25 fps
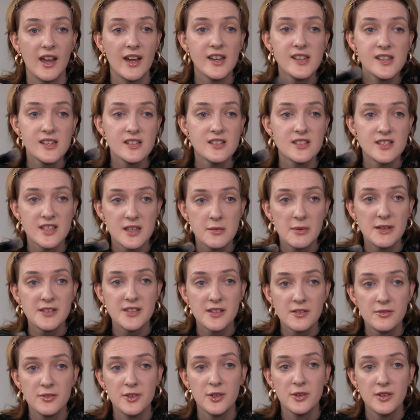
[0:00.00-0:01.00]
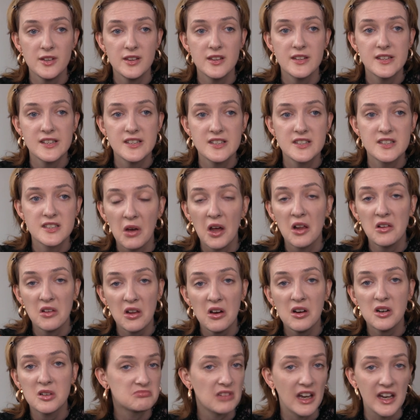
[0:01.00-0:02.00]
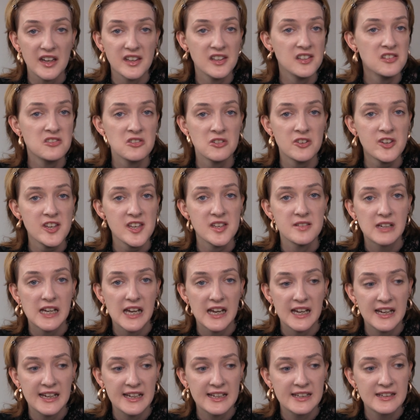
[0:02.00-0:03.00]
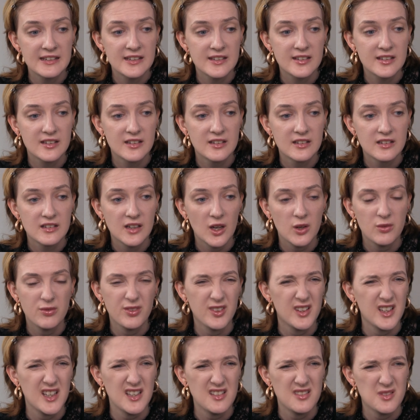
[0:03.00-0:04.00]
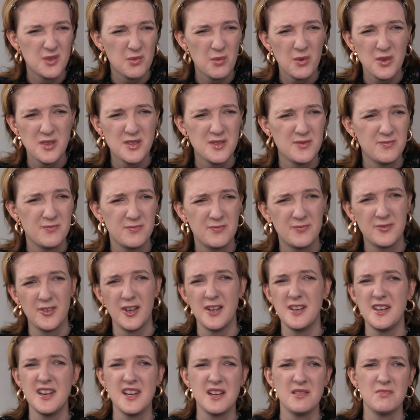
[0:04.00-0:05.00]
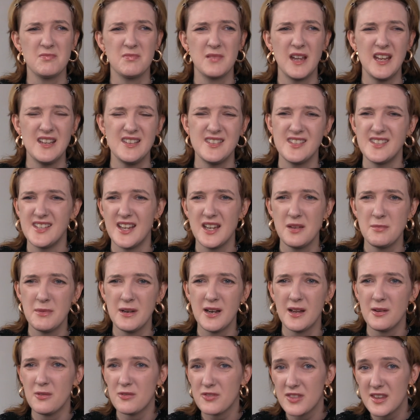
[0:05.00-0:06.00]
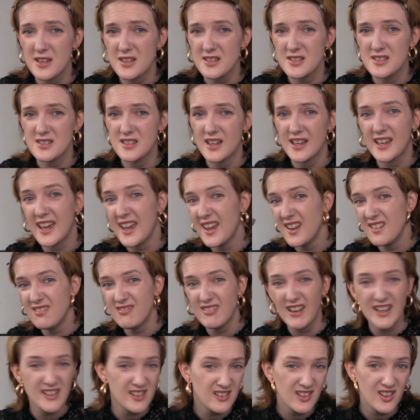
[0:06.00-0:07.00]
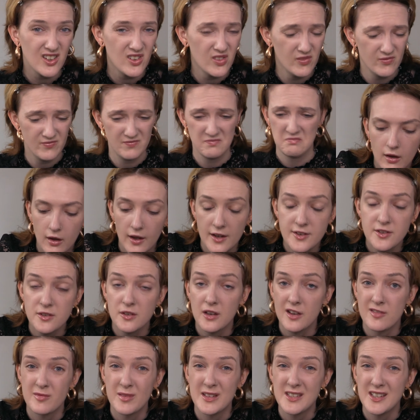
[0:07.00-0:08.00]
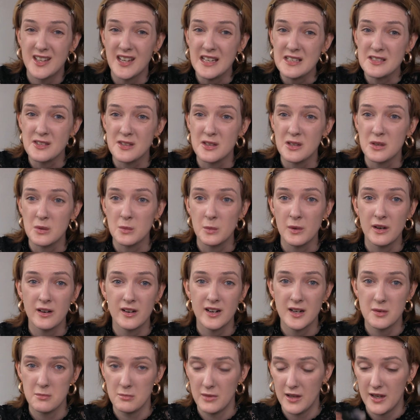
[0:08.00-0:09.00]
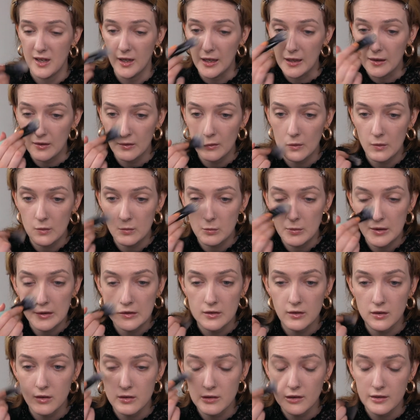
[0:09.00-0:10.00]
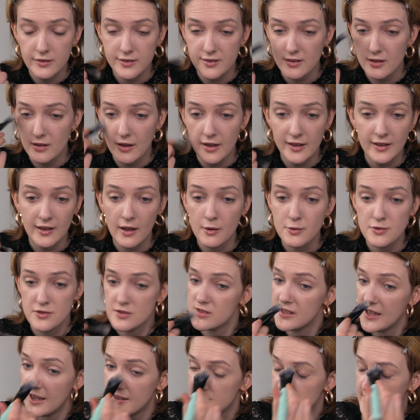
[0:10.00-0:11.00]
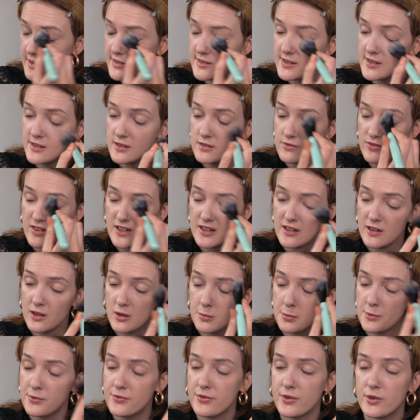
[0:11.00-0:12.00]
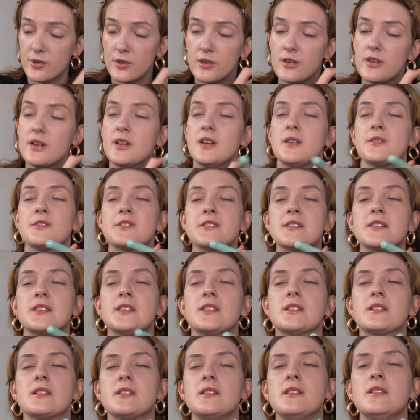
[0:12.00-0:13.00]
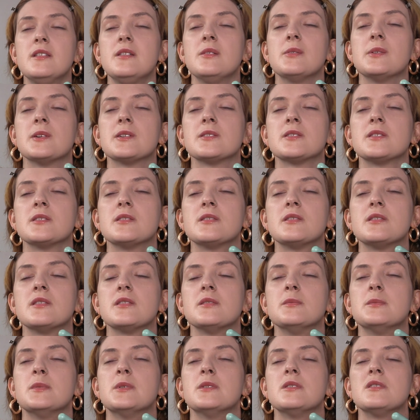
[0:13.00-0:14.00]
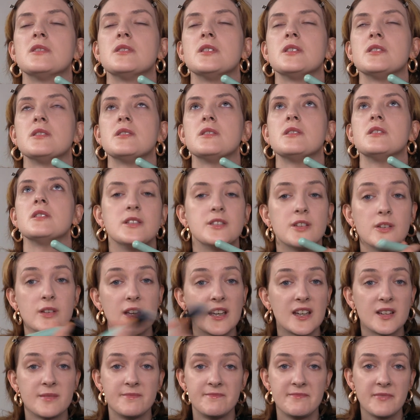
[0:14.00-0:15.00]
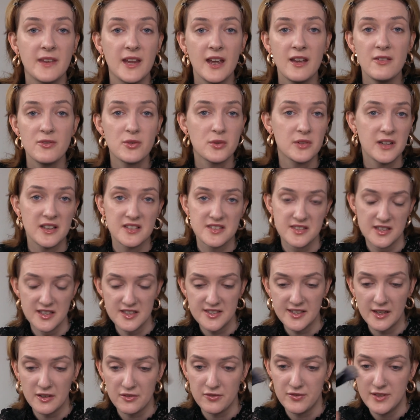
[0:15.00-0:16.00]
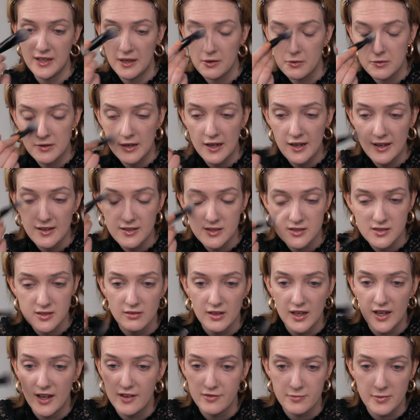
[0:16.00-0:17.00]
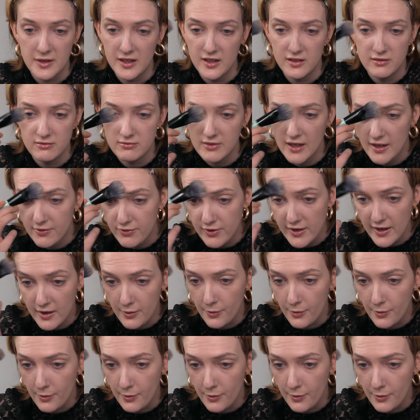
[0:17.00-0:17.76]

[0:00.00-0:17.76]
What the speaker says: can see myself doing this a lot. I enjoy it, and hopefully someone's finding entertainment out of this again. I don't know. I do have my days though where I'm like, oh my god, like I was just editing a video before and I was like, you are such a moron. So yeah, everyone has the self-doubt days. I have mine every hour.